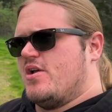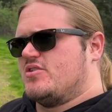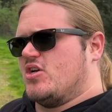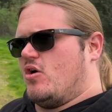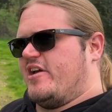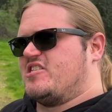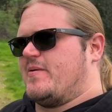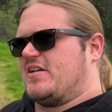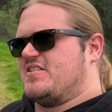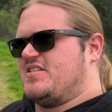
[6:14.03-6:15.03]
So
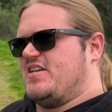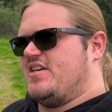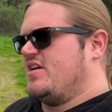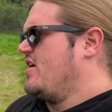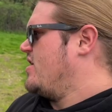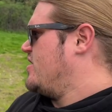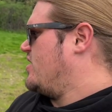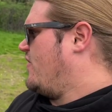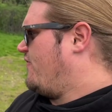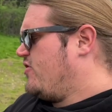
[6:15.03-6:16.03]
expect to see
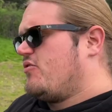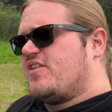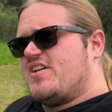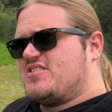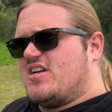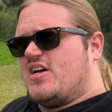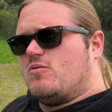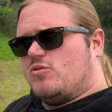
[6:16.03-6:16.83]
a few things done.